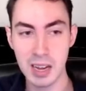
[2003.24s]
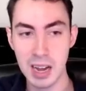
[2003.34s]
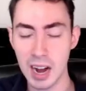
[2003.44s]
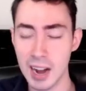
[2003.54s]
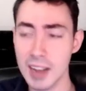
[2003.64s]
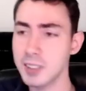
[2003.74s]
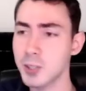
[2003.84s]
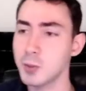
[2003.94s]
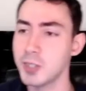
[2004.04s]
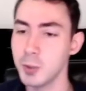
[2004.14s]
And
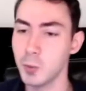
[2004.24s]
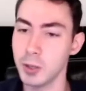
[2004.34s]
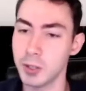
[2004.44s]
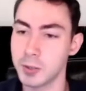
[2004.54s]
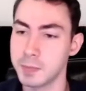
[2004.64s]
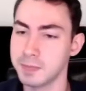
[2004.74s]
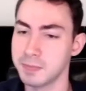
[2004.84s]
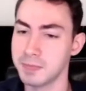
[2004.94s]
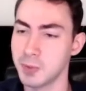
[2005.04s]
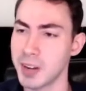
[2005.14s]
so did it work?
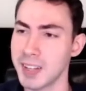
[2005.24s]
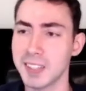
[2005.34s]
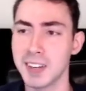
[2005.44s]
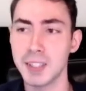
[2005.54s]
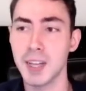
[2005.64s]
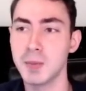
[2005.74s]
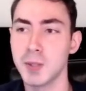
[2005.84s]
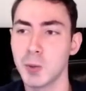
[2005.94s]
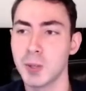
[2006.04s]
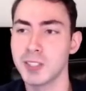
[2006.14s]
All right, that's the next
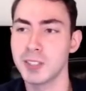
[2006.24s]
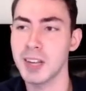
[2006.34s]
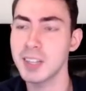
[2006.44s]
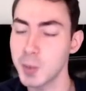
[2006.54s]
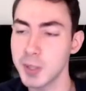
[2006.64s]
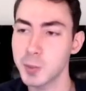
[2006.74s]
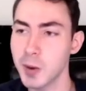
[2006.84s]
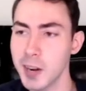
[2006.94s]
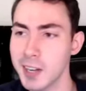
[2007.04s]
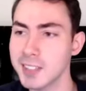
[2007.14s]
obvious question. And to my
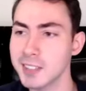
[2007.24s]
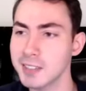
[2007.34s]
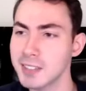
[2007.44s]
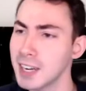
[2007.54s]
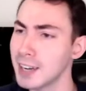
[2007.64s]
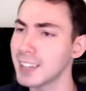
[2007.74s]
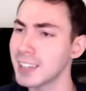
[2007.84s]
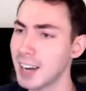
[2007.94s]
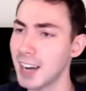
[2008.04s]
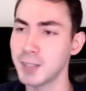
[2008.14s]
surprise, yeah, it
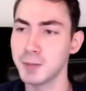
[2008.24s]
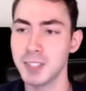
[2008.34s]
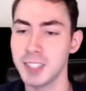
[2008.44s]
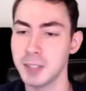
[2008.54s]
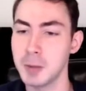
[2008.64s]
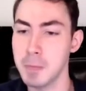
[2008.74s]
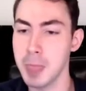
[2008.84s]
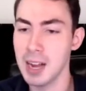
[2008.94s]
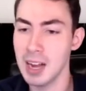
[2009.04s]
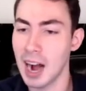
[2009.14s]
kind of did.
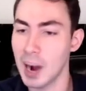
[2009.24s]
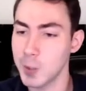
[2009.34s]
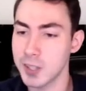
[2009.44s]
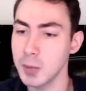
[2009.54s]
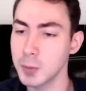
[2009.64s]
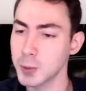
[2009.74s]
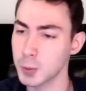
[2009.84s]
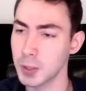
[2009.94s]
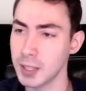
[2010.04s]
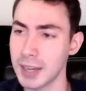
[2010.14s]
I was able to
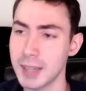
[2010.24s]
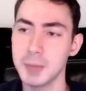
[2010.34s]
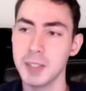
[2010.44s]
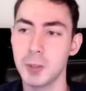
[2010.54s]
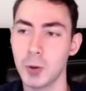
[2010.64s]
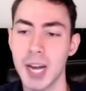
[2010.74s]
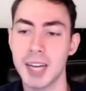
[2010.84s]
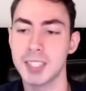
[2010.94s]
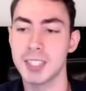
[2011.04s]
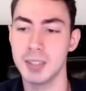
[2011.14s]
reliably
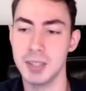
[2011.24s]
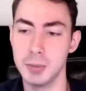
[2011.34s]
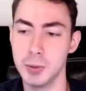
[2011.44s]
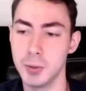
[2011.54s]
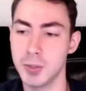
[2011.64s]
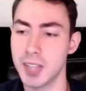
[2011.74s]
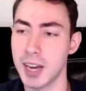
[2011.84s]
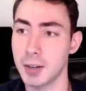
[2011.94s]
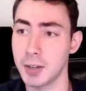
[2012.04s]
crash the Bluetooth stack on a